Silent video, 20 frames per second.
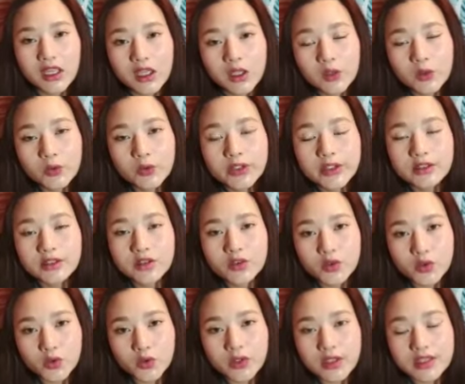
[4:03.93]
including the
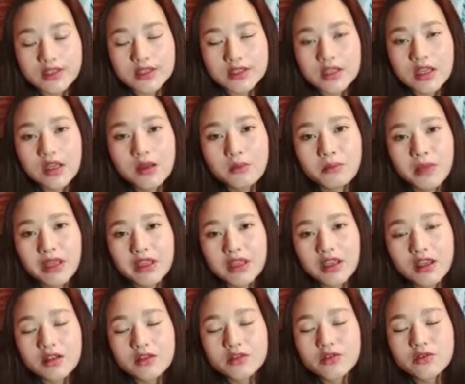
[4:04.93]
students,
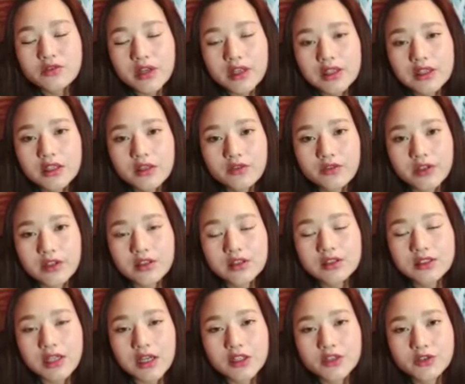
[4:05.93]
making us really
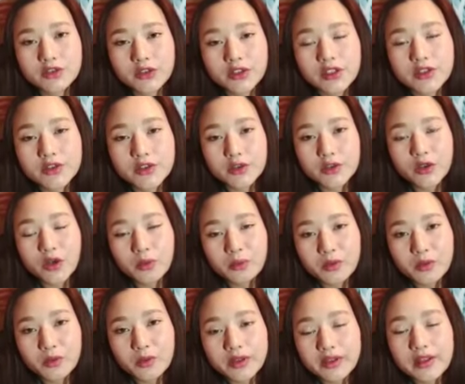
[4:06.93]
difficult task for us to
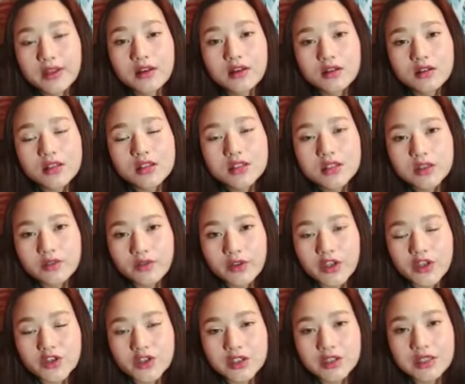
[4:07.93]
cope up with the current
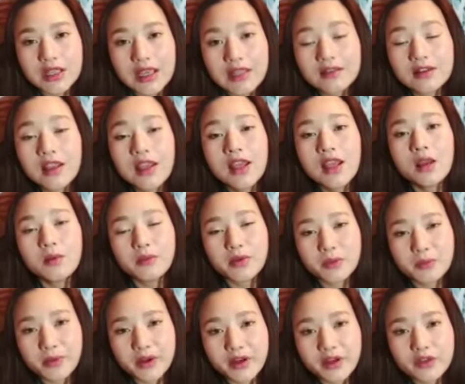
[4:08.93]
situation and
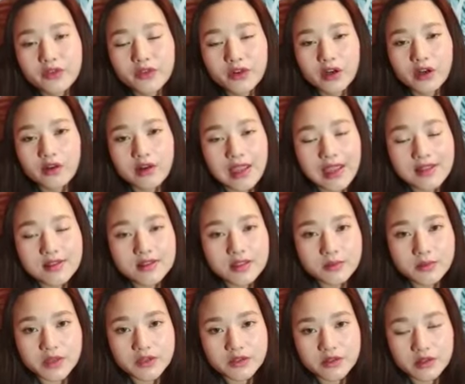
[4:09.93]
preparing for our end
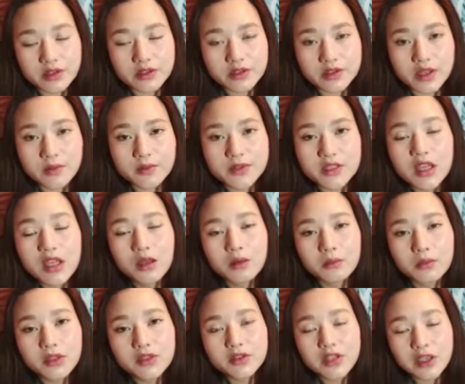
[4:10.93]
semester exams.
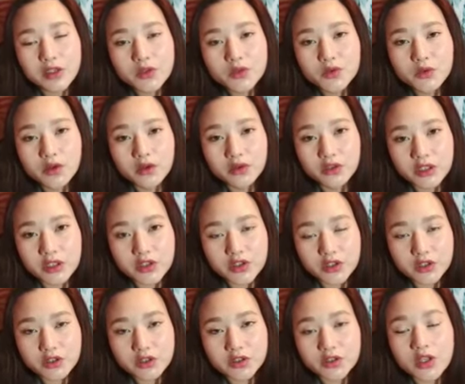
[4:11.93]
But thanks to our
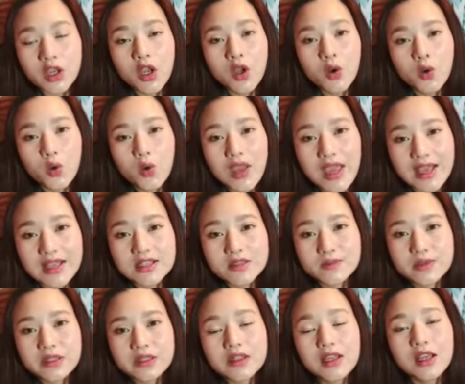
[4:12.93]
teachers, who
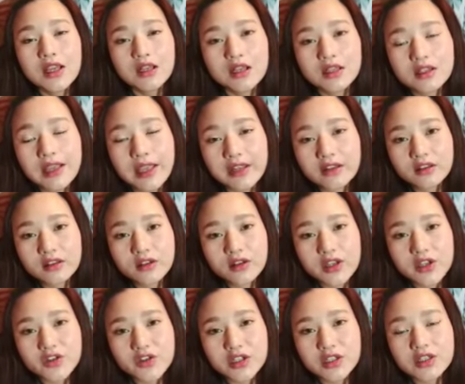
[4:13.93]
has been
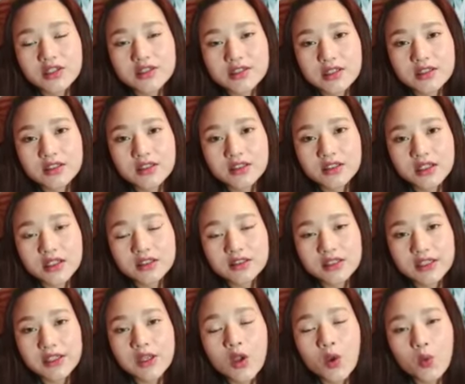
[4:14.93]
encouraging us and
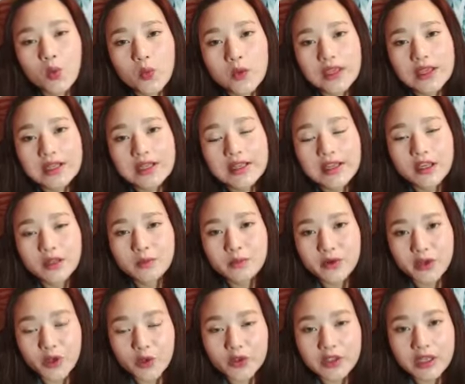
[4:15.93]
conducting weekly and
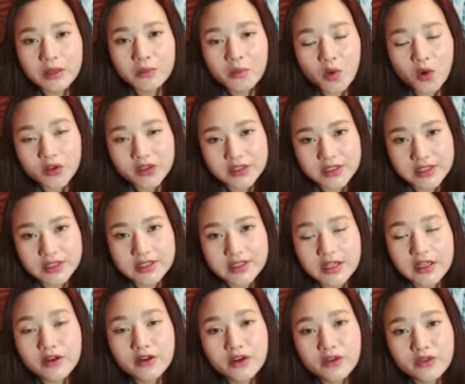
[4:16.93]
periodic mock
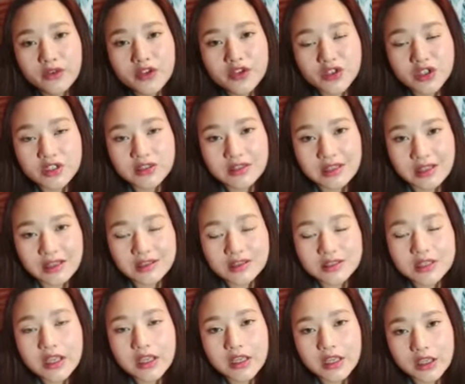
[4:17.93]
tests and revision
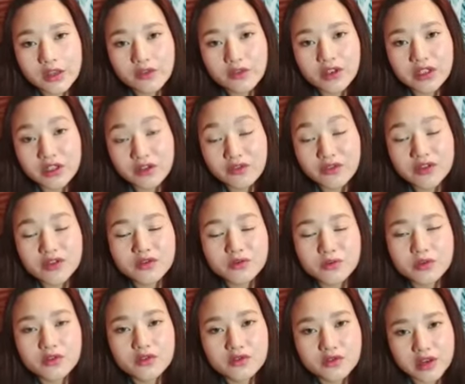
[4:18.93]
tests, even if it
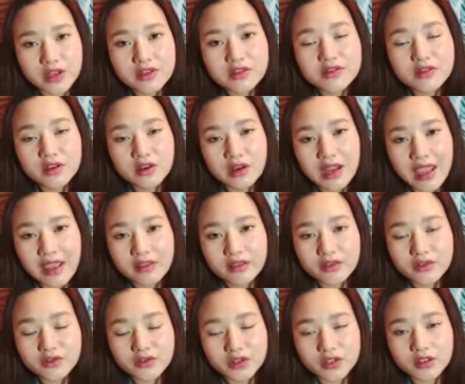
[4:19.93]
drains their
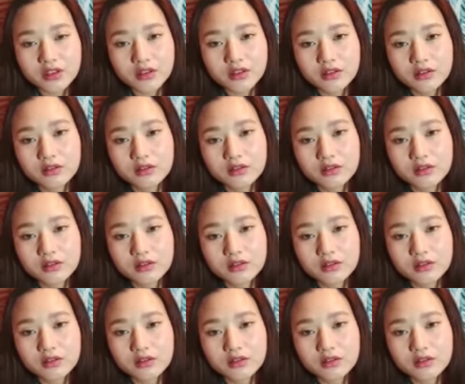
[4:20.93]
energy.